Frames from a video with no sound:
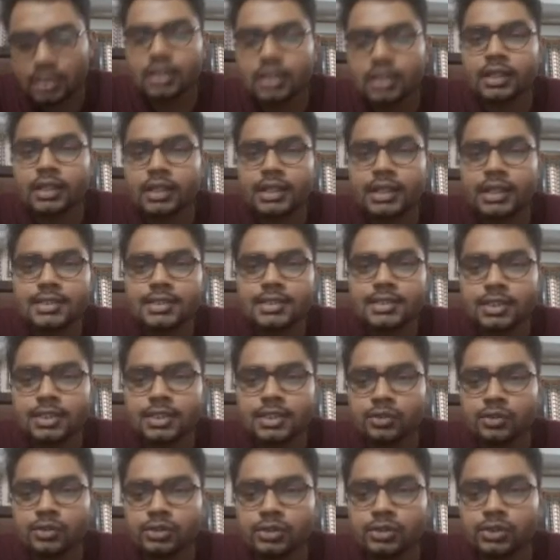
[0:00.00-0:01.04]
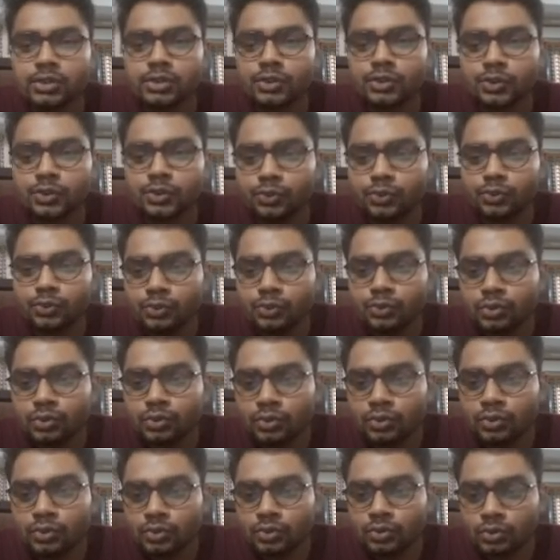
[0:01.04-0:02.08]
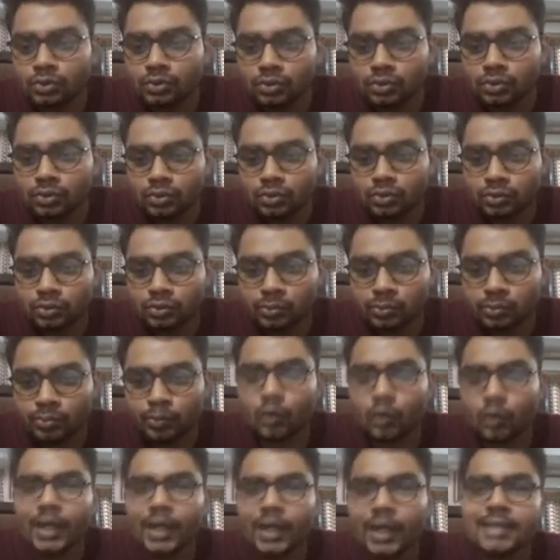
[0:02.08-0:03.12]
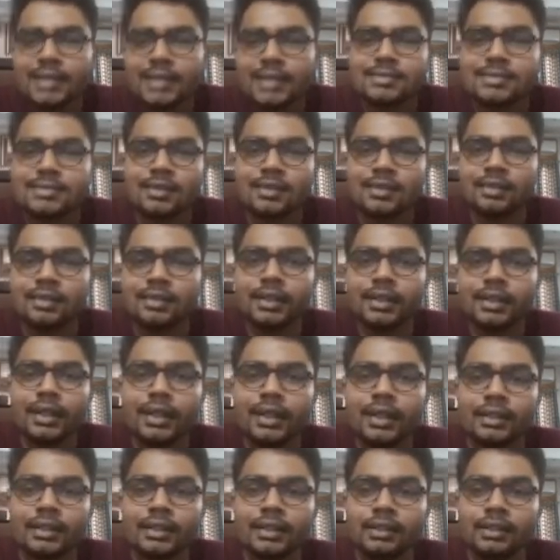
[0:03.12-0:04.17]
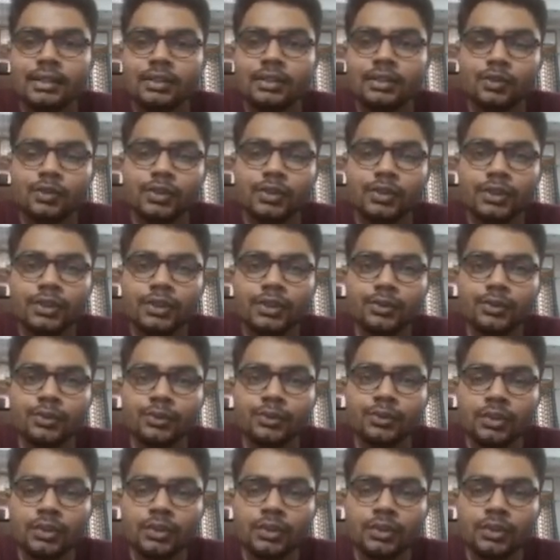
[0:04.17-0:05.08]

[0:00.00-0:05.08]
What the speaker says: is used to provide certain angle to the tool,